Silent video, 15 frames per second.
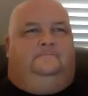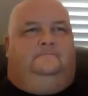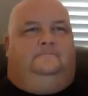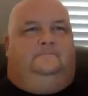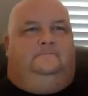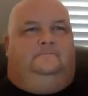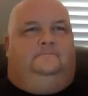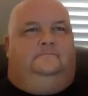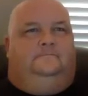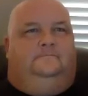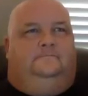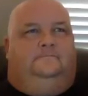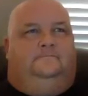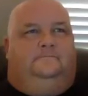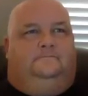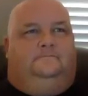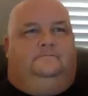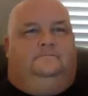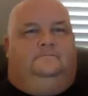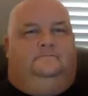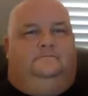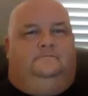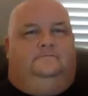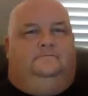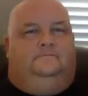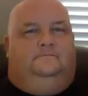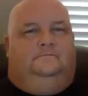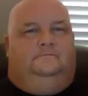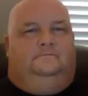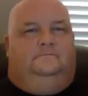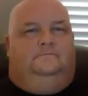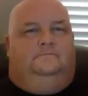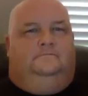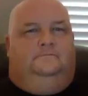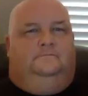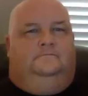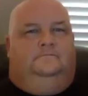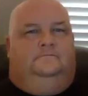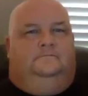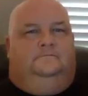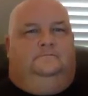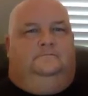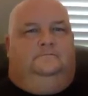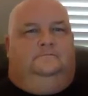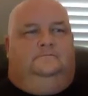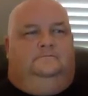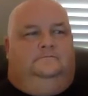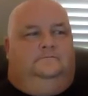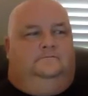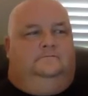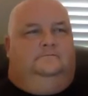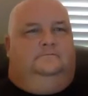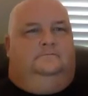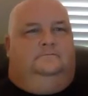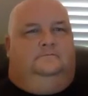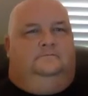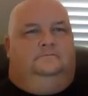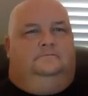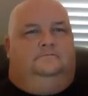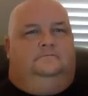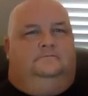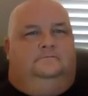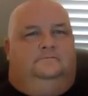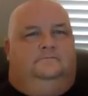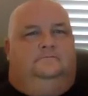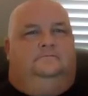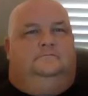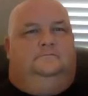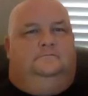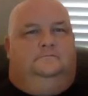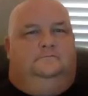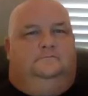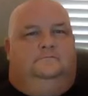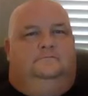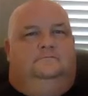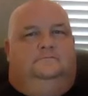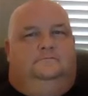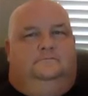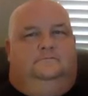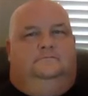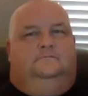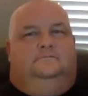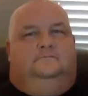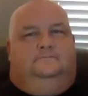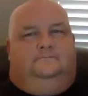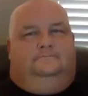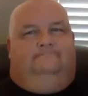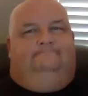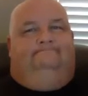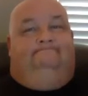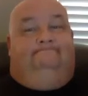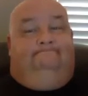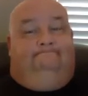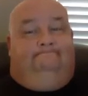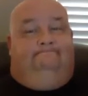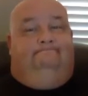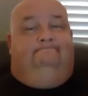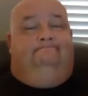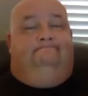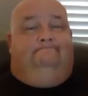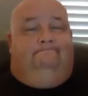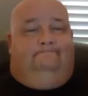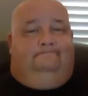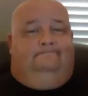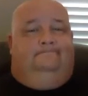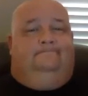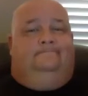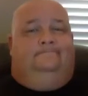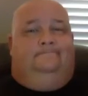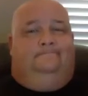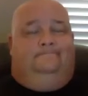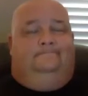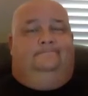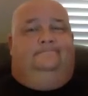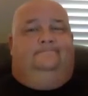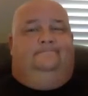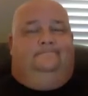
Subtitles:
(silent)